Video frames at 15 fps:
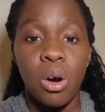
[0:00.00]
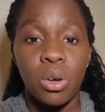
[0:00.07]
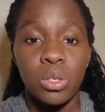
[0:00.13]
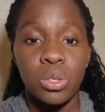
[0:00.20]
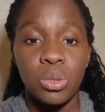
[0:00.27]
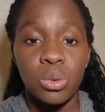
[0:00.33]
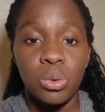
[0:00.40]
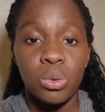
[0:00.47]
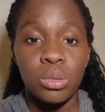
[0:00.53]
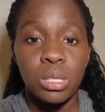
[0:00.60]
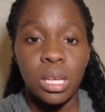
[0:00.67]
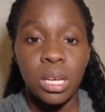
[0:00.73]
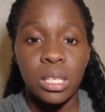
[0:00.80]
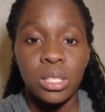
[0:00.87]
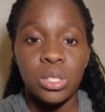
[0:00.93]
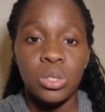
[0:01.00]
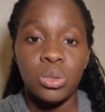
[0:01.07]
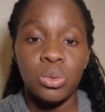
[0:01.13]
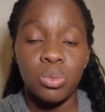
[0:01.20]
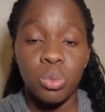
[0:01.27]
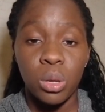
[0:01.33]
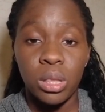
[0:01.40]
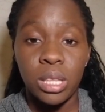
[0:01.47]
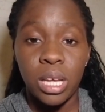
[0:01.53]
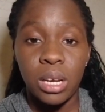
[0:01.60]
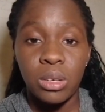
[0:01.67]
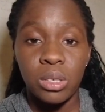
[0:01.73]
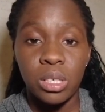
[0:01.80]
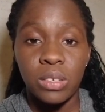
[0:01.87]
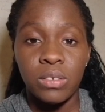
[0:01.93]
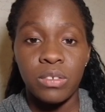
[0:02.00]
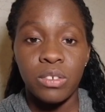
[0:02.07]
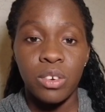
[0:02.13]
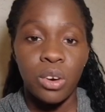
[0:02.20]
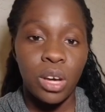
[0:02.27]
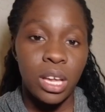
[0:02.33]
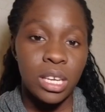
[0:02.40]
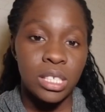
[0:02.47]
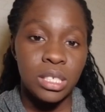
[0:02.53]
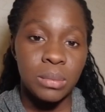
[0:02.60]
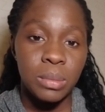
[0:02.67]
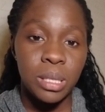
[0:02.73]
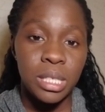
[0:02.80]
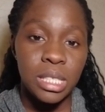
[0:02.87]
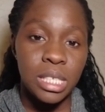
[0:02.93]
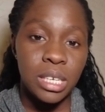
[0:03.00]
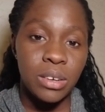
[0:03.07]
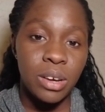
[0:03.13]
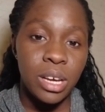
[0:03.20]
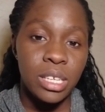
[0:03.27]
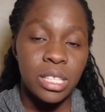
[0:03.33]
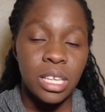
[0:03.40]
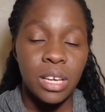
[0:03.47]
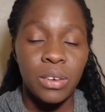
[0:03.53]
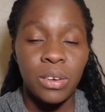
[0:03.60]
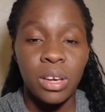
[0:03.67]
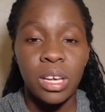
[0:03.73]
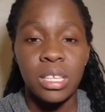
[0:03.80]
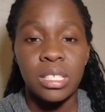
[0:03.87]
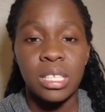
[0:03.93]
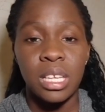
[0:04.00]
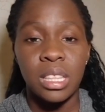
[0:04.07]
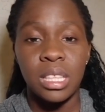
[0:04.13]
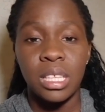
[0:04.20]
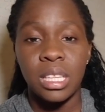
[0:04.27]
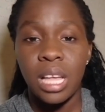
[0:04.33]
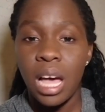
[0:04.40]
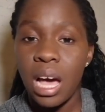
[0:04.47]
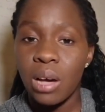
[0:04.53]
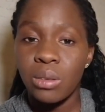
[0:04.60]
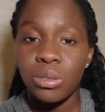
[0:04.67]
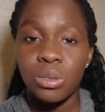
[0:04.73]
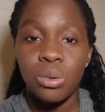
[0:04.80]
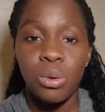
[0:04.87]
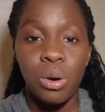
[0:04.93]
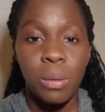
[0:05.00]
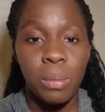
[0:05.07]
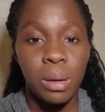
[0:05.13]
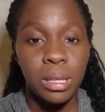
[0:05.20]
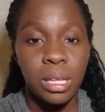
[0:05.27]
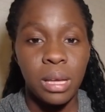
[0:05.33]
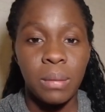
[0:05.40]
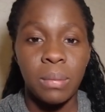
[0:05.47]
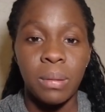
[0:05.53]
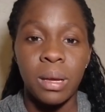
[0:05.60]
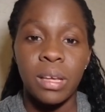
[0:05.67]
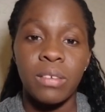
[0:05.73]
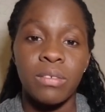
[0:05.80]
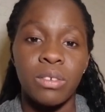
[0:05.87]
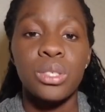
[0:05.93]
also telling you what they are looking for, eligibility criteria, and then how to go about applying.